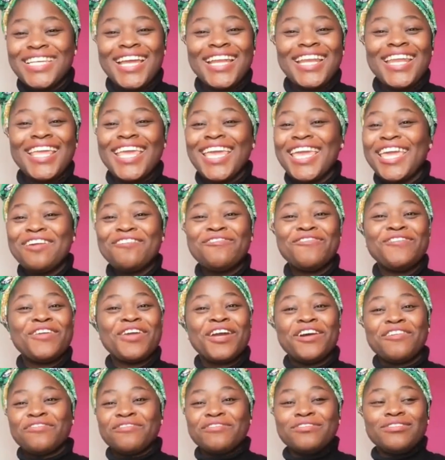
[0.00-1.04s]
and if
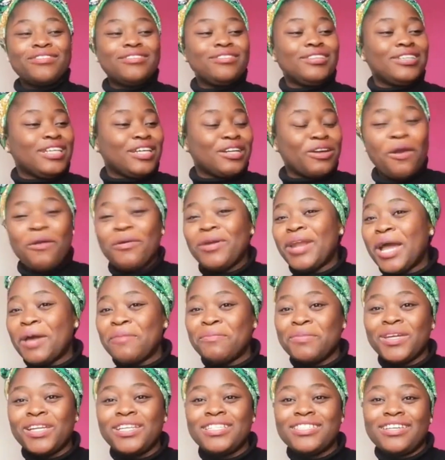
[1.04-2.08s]
you have grown
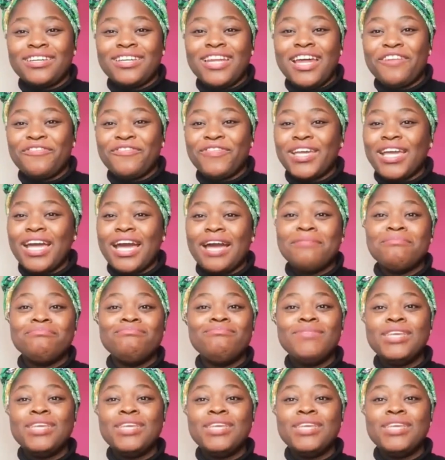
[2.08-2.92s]
up in South Africa,